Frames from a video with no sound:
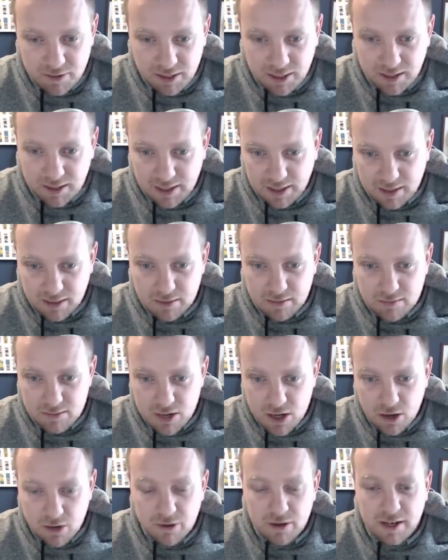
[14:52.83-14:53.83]
like
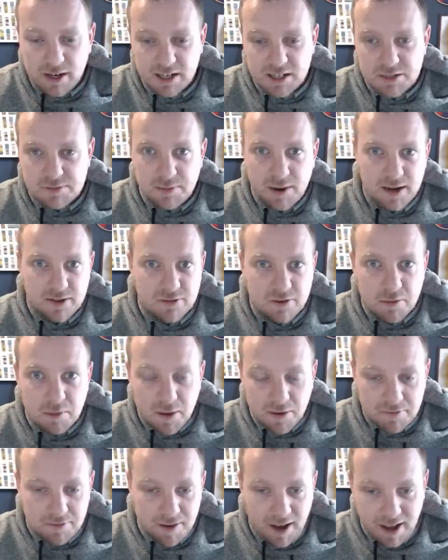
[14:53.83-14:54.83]
Node and Express for
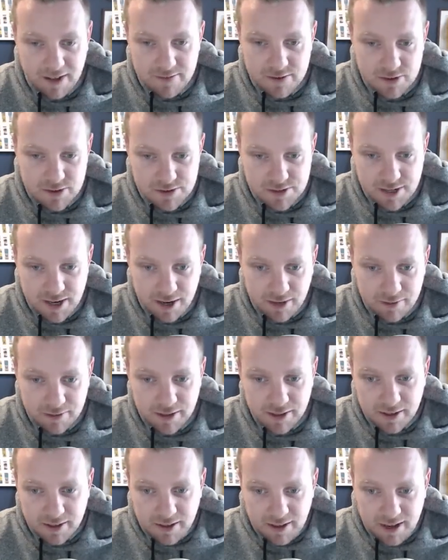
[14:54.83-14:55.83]
about 5 years now,
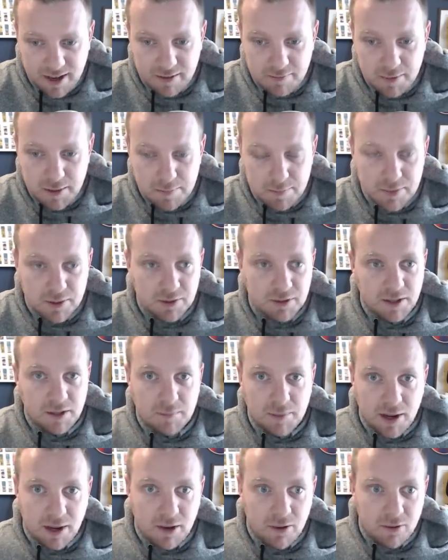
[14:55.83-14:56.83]
and I've been
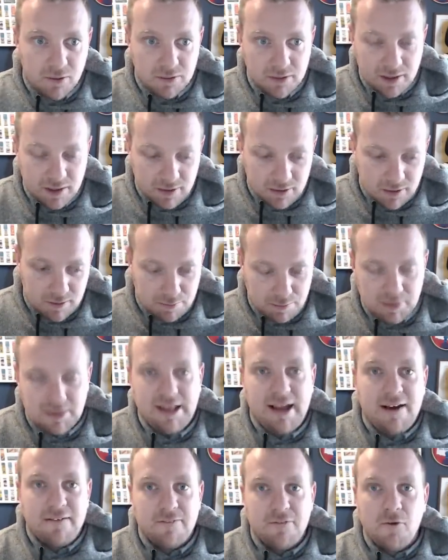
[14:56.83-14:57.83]
building my own little
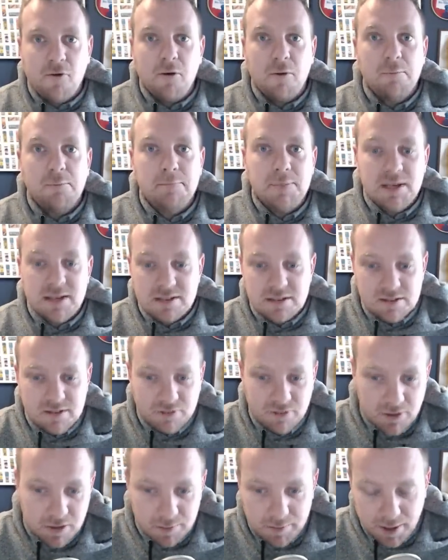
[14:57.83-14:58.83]
platform beast
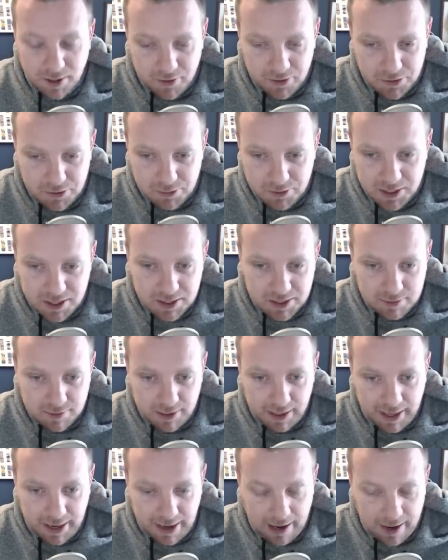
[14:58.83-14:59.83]
for about
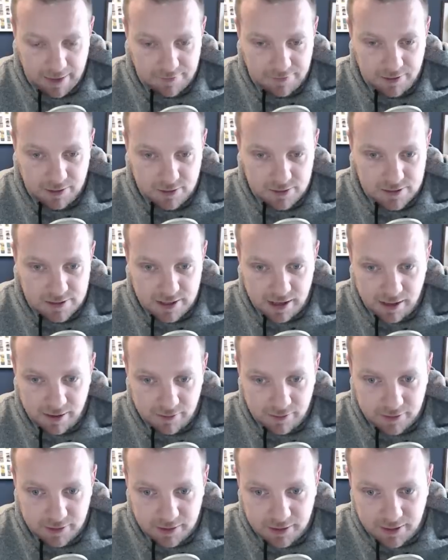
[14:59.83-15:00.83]
3.5 years
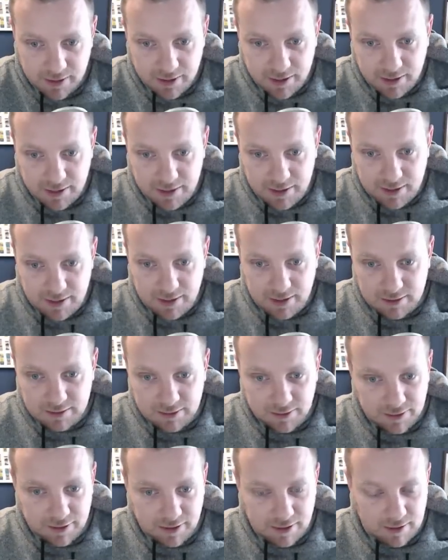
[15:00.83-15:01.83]
now, and
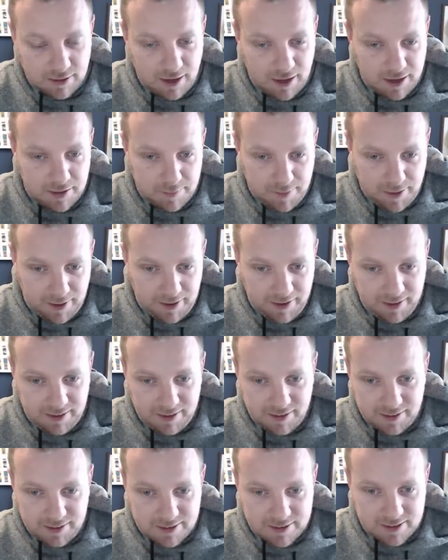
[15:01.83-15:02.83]
learning a lot about it,
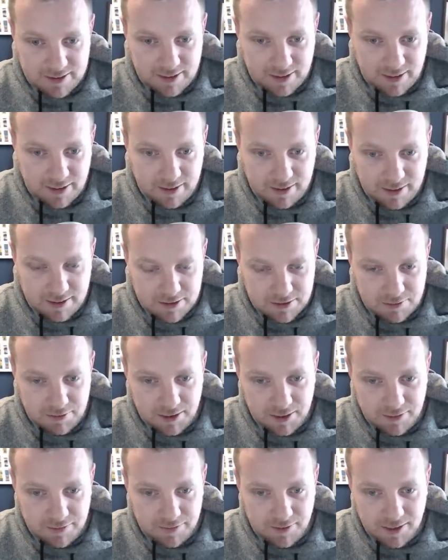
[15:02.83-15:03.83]
and it's
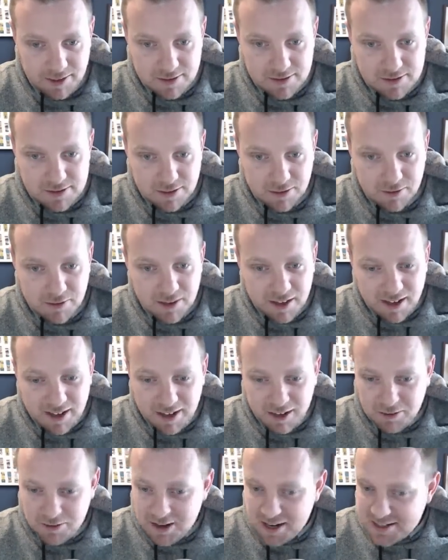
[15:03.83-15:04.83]
really fun. So
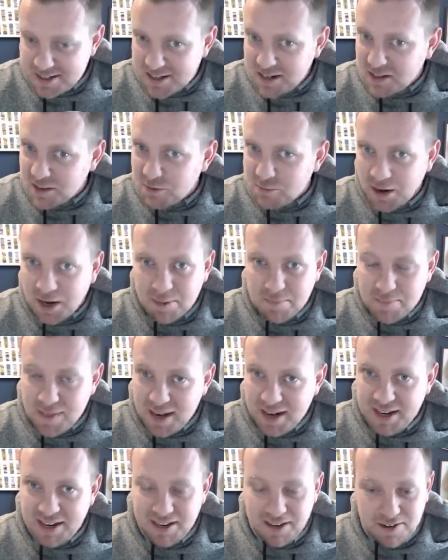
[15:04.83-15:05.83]
I don't necessarily
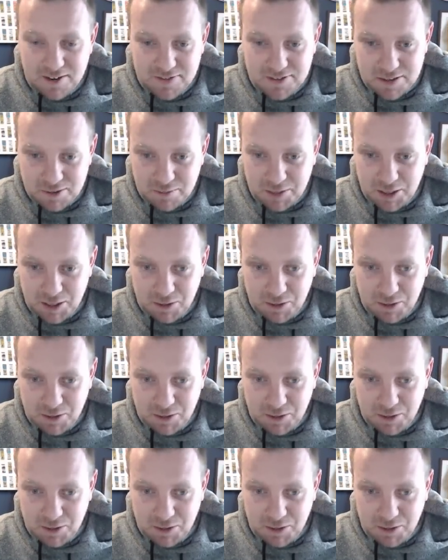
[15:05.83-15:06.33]
recommend it if somebody